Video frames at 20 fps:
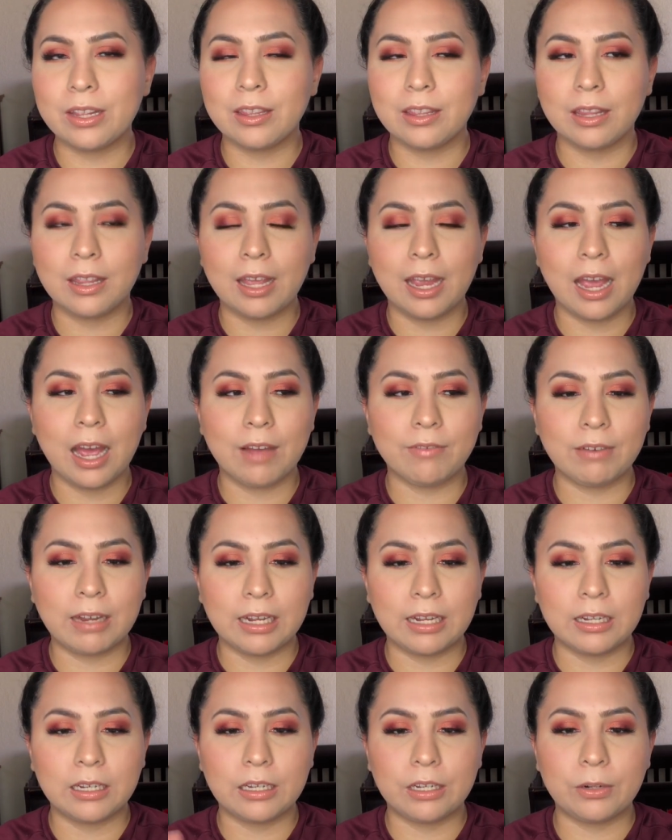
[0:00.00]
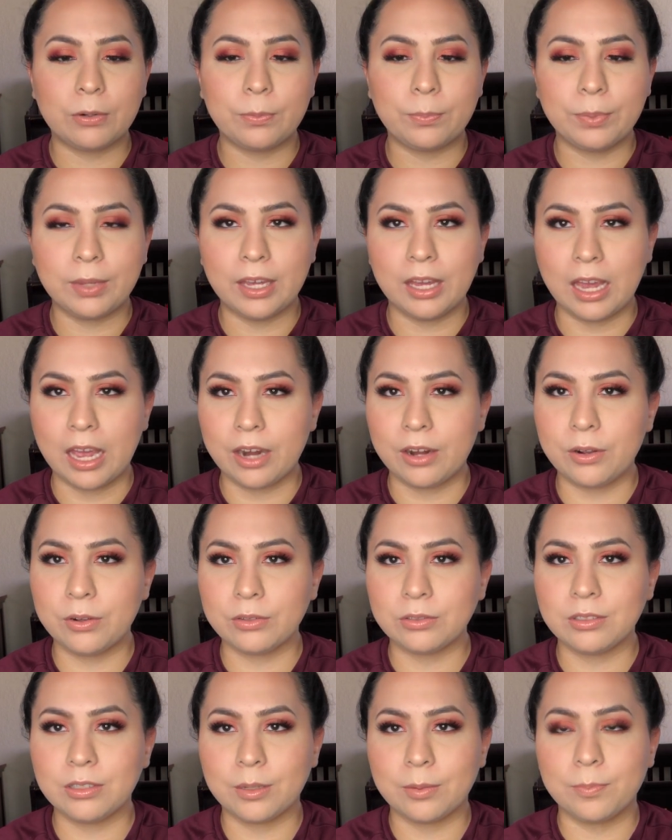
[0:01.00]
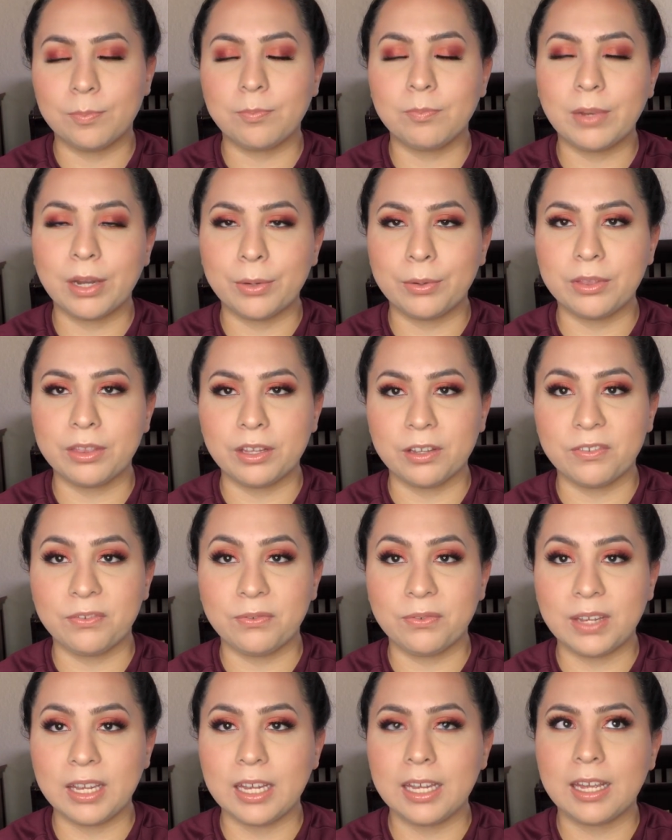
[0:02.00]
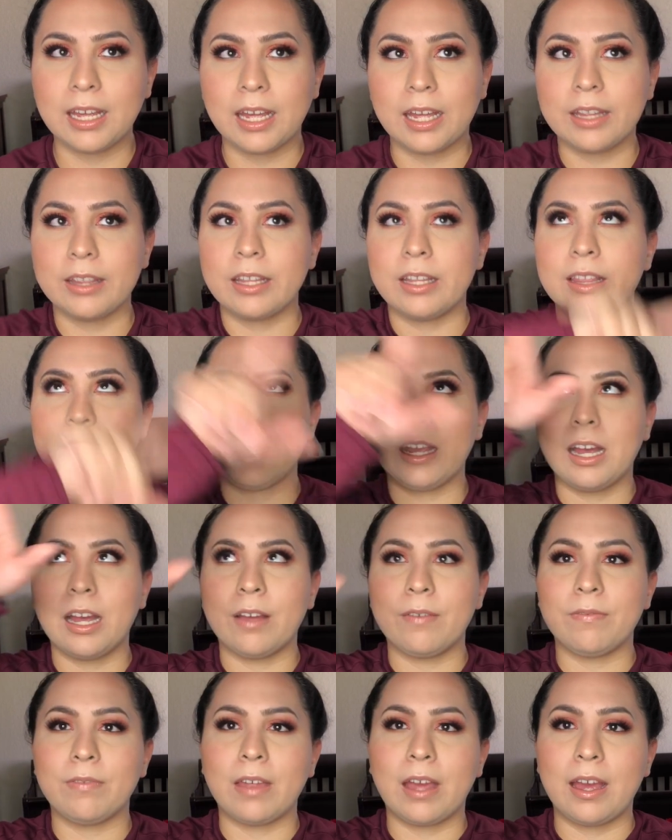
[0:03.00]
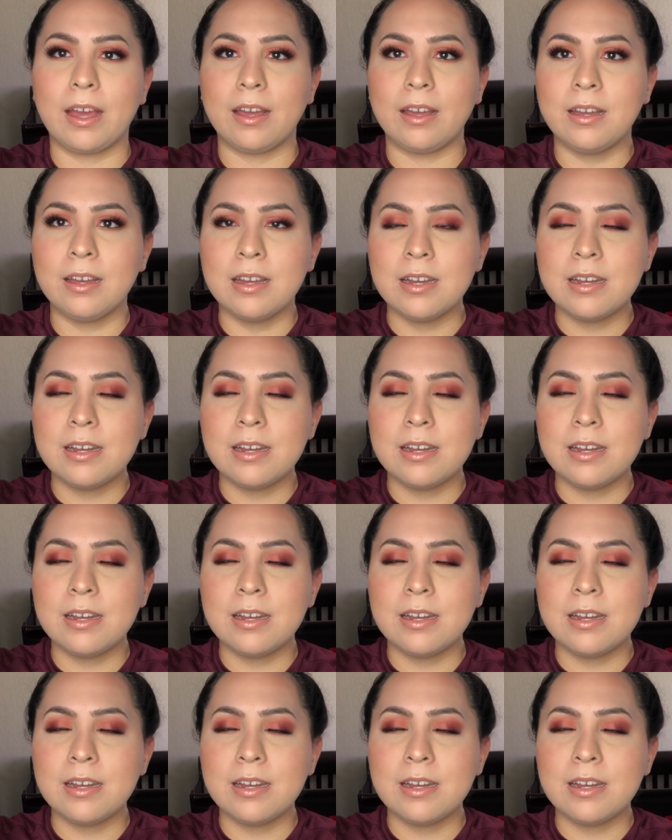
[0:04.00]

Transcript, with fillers: They have like a little piano to play with their feet, and then they have that